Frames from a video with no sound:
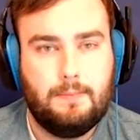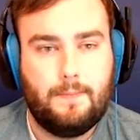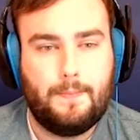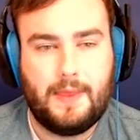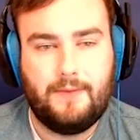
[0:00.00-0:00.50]

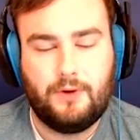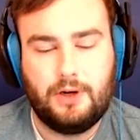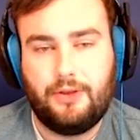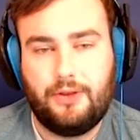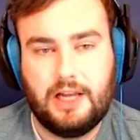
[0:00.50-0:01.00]
if for
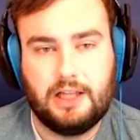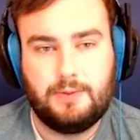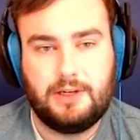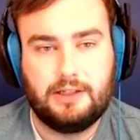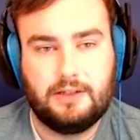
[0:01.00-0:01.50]
nothing else,
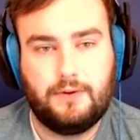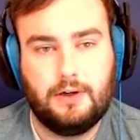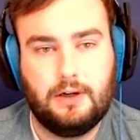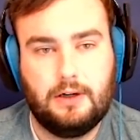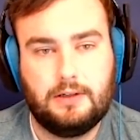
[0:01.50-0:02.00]
because of
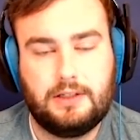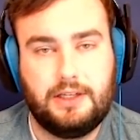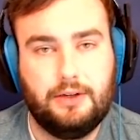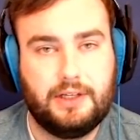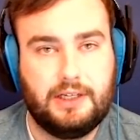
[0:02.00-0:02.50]
her
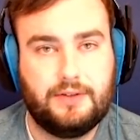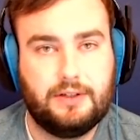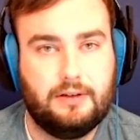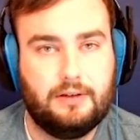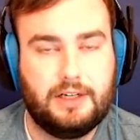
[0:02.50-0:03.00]
skill that gives
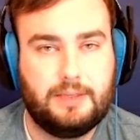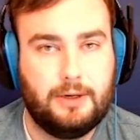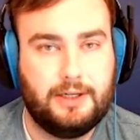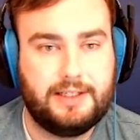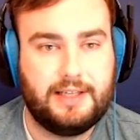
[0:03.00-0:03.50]
her
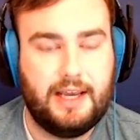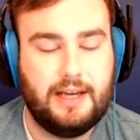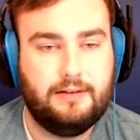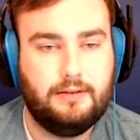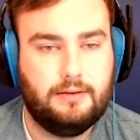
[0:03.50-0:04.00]
experience
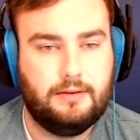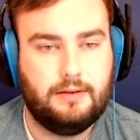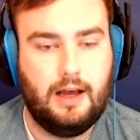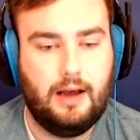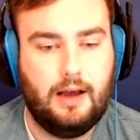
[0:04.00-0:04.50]
gain,
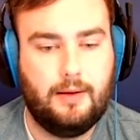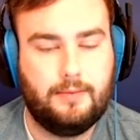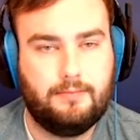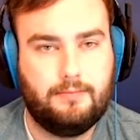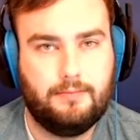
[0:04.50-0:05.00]
a
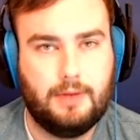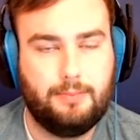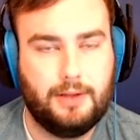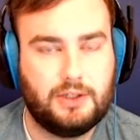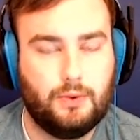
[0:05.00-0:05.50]

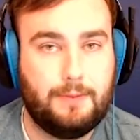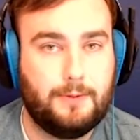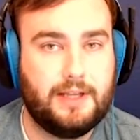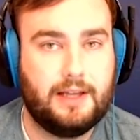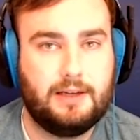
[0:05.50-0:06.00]
plus
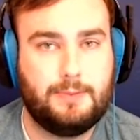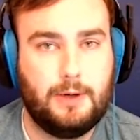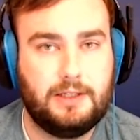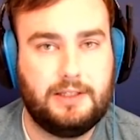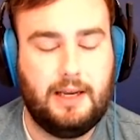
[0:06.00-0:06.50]
20%
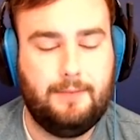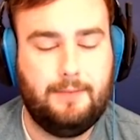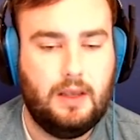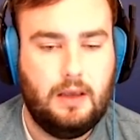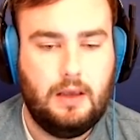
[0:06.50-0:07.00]
experience gain.
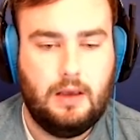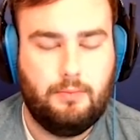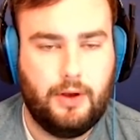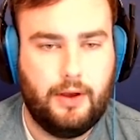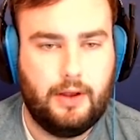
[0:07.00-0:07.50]

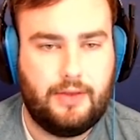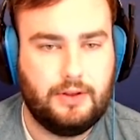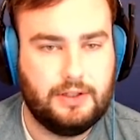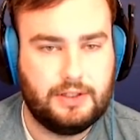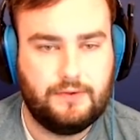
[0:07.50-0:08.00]
But I think
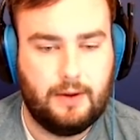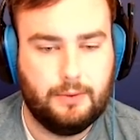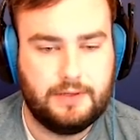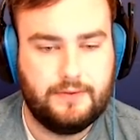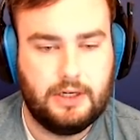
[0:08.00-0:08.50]
this is fair. We'll
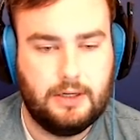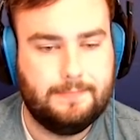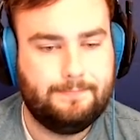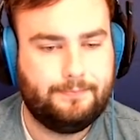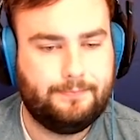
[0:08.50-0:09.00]
leave it here.
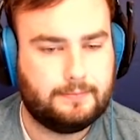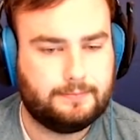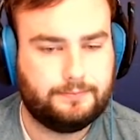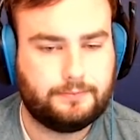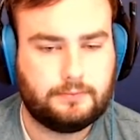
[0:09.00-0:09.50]

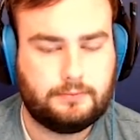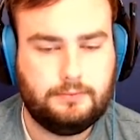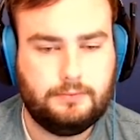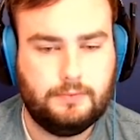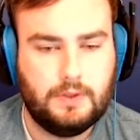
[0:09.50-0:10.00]

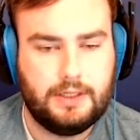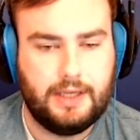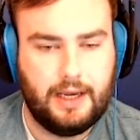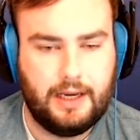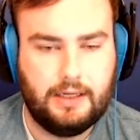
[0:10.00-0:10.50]

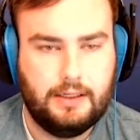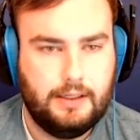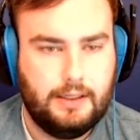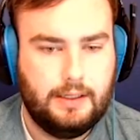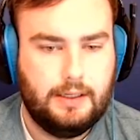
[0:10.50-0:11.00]
Okay.
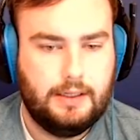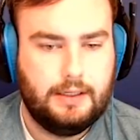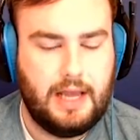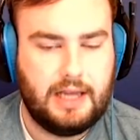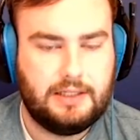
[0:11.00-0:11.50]

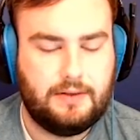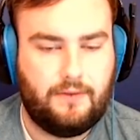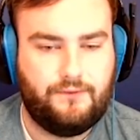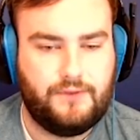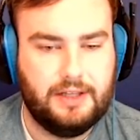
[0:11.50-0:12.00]
Next,
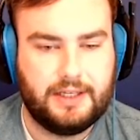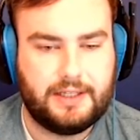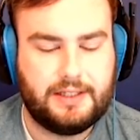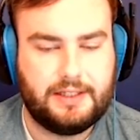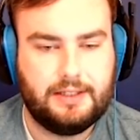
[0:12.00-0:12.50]

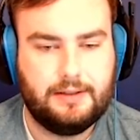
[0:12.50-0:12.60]
Felix.